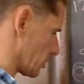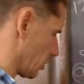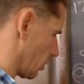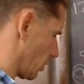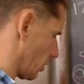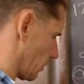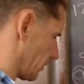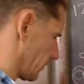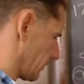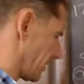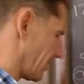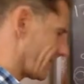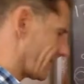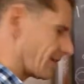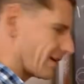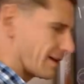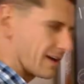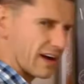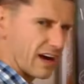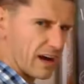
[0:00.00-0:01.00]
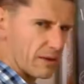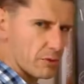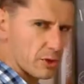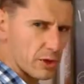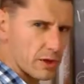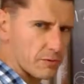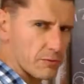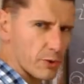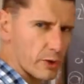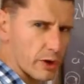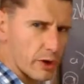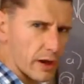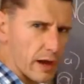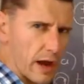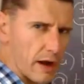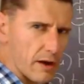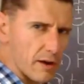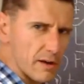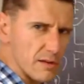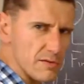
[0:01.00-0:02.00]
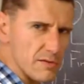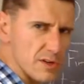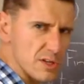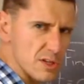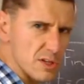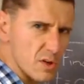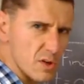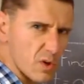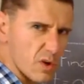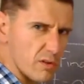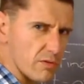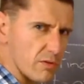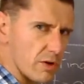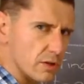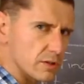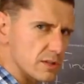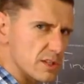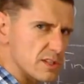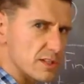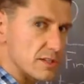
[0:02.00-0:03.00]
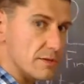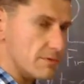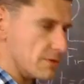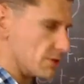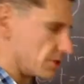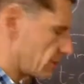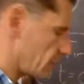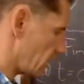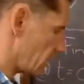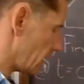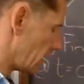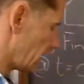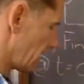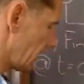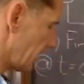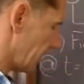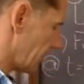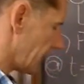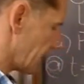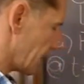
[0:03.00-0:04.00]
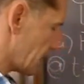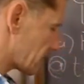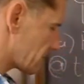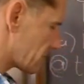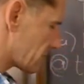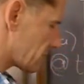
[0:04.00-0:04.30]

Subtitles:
law. I'm looking for a current division or a voltage division here. This